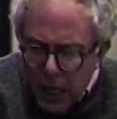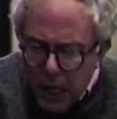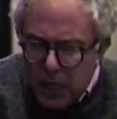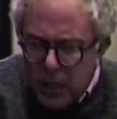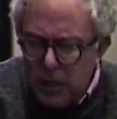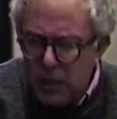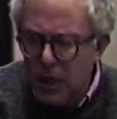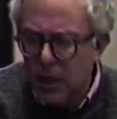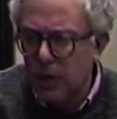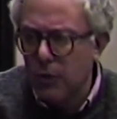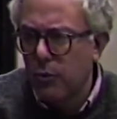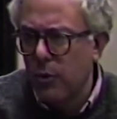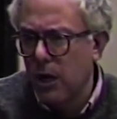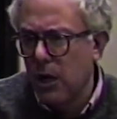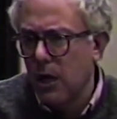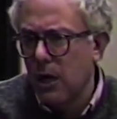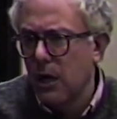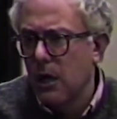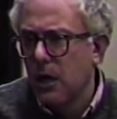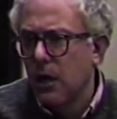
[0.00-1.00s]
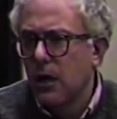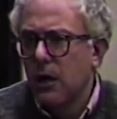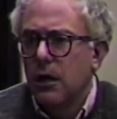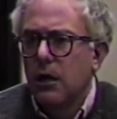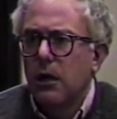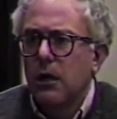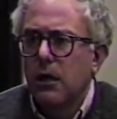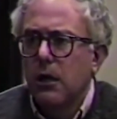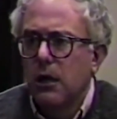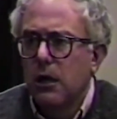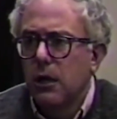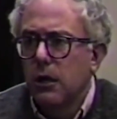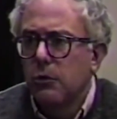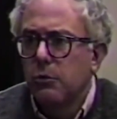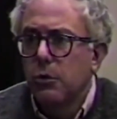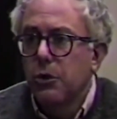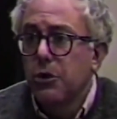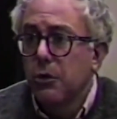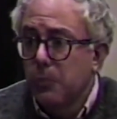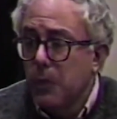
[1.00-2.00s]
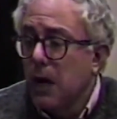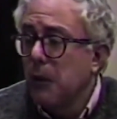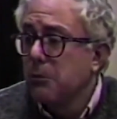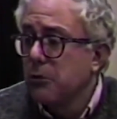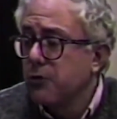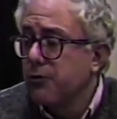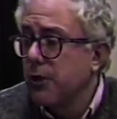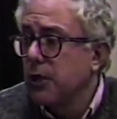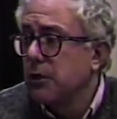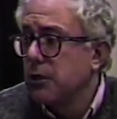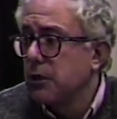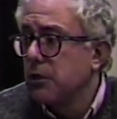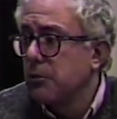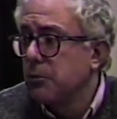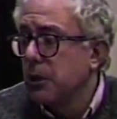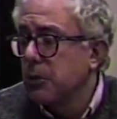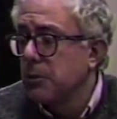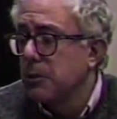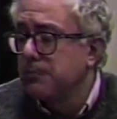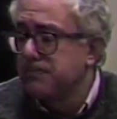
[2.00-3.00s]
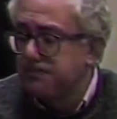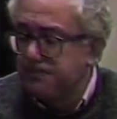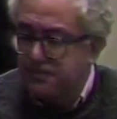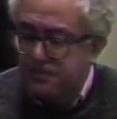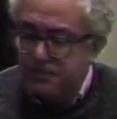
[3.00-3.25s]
day-to-day way with the problems facing the people.